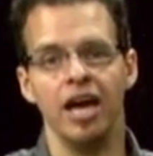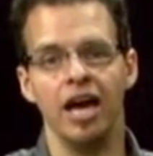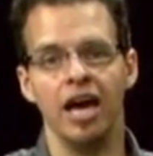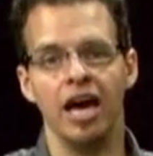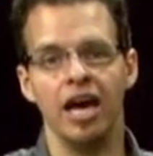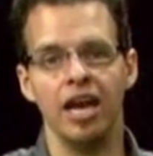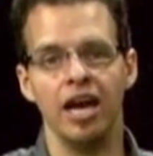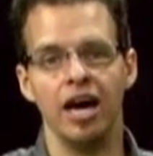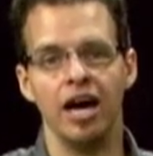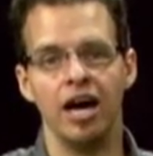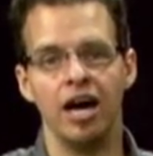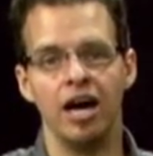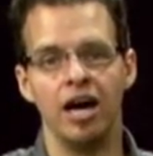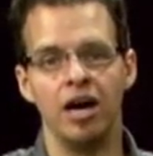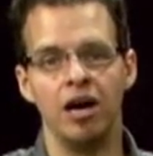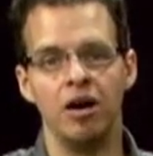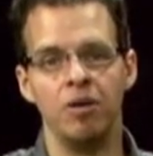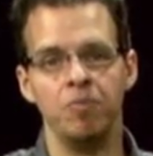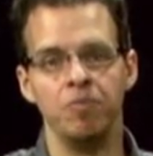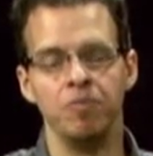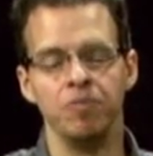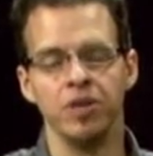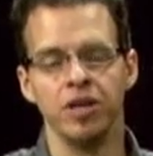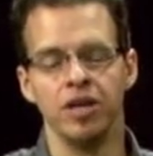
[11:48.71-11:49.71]
And
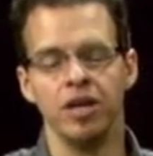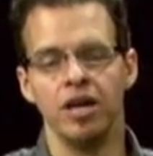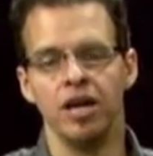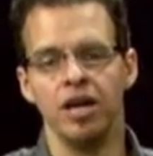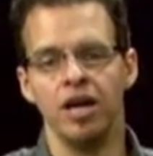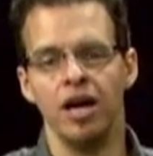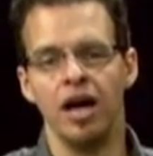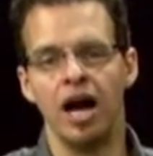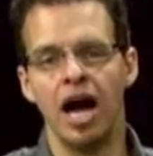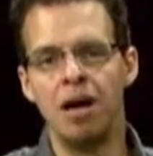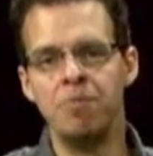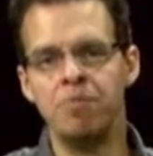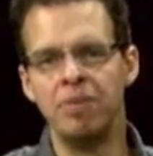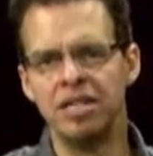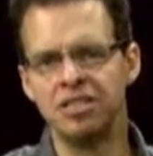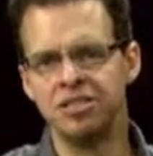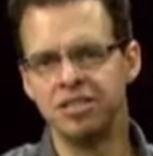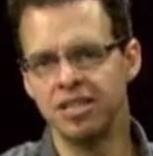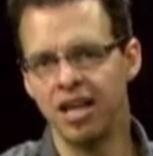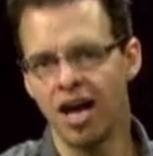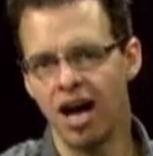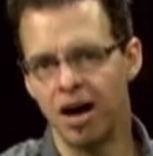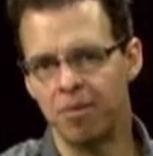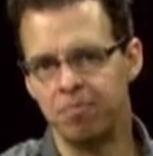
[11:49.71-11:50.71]
I
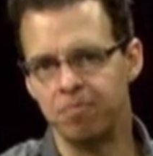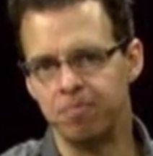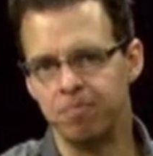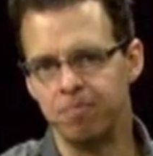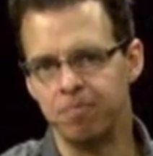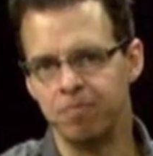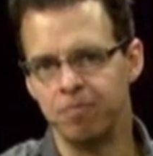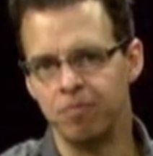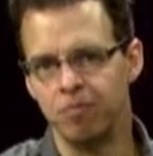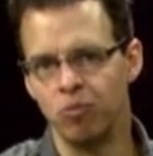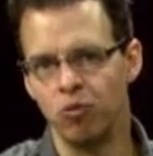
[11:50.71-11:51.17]
messed up,